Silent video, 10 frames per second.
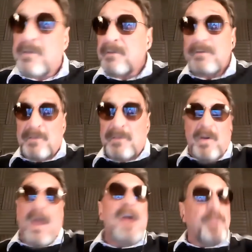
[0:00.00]
if
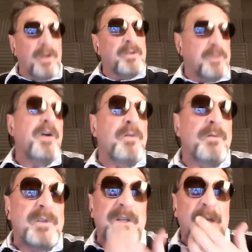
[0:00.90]
you have one on your phone,
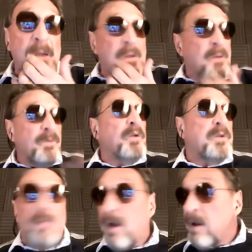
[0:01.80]
and
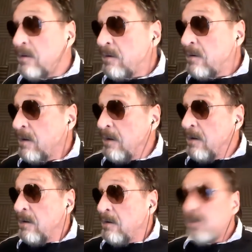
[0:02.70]
multiply the
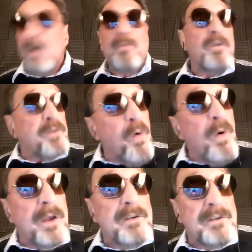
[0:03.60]
number of
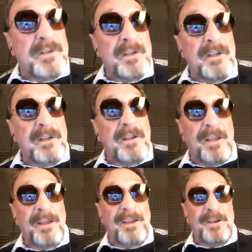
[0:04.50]
coins
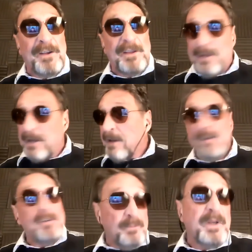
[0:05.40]

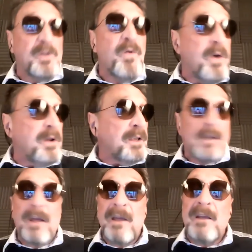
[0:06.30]
in Bitcoin and
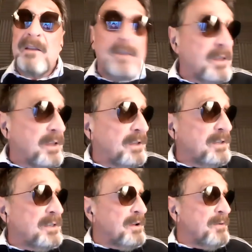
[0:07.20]

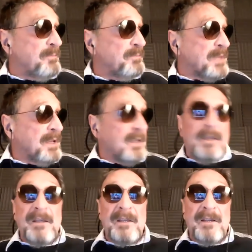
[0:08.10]
the
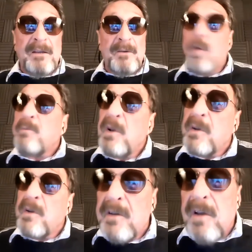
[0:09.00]
$1
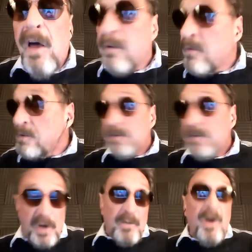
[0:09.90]
million, and you
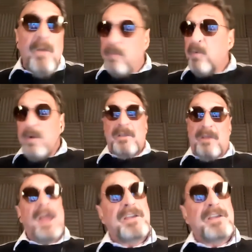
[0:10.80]
come up with a